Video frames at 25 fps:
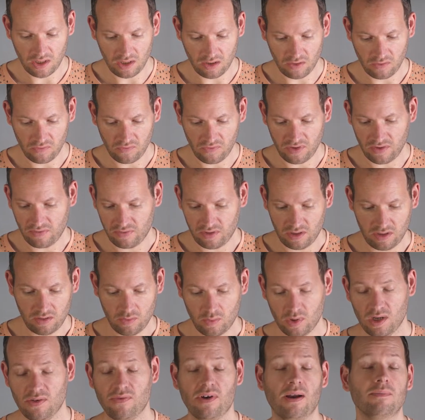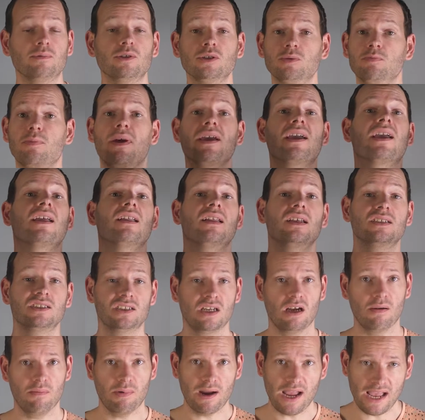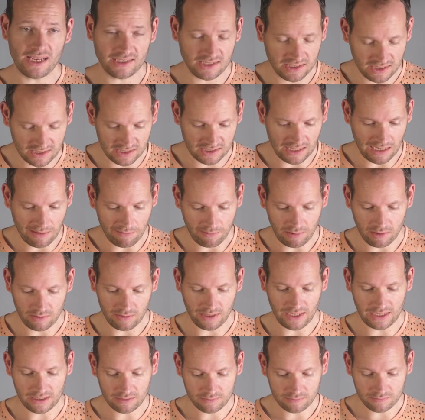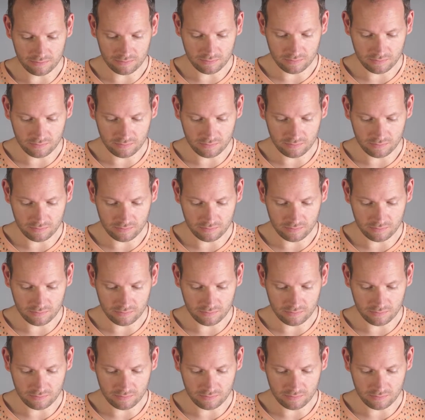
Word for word: I don't know, fifty, whatever. I'm just making this up as an example, right?